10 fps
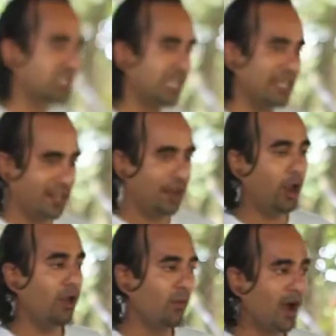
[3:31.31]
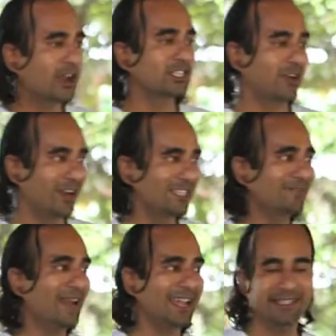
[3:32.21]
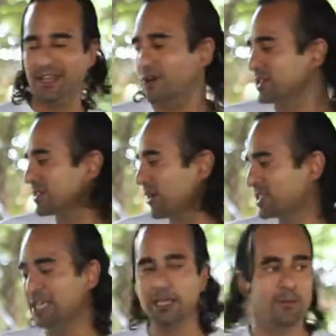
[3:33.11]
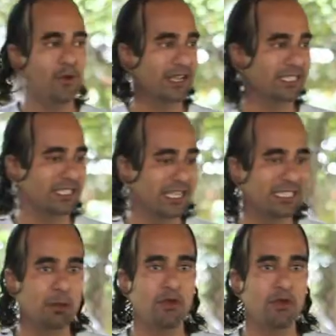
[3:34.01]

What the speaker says: seen, a lot of work has gone into making those Ecobricks. As